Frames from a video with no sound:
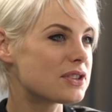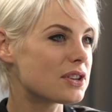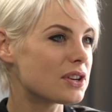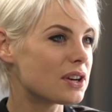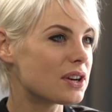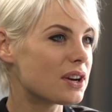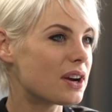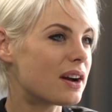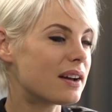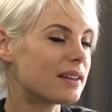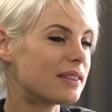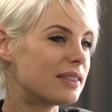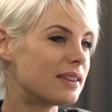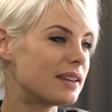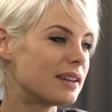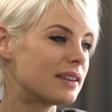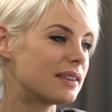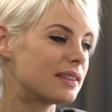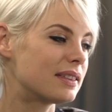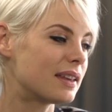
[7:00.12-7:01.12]
So I
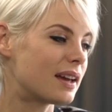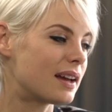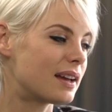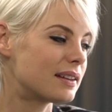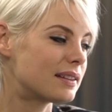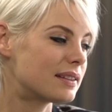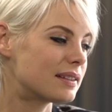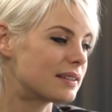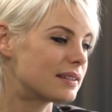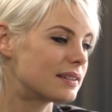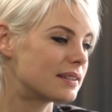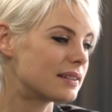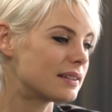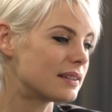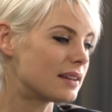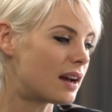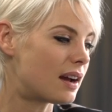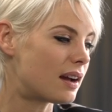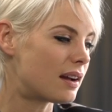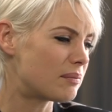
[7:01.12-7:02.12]
think that
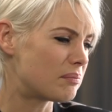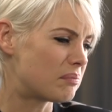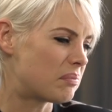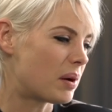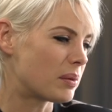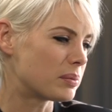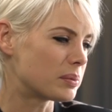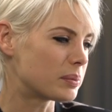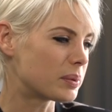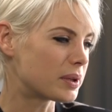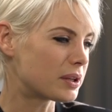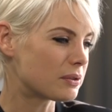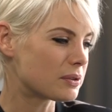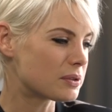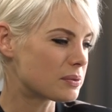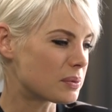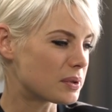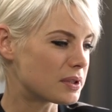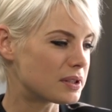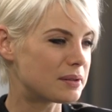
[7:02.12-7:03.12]
I probably
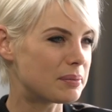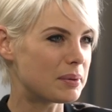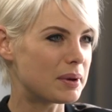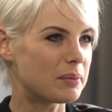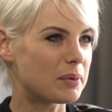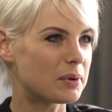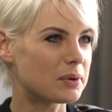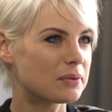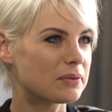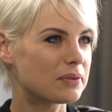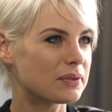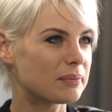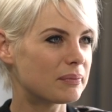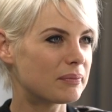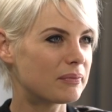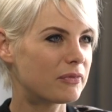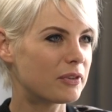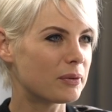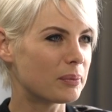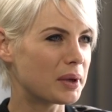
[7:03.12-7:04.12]
always wanted to be a model
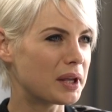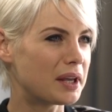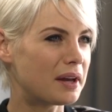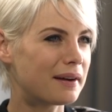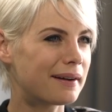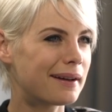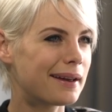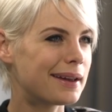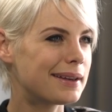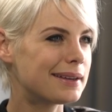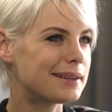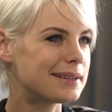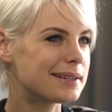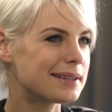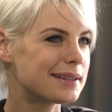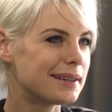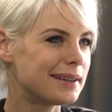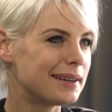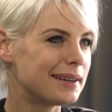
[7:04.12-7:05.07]
from a young age.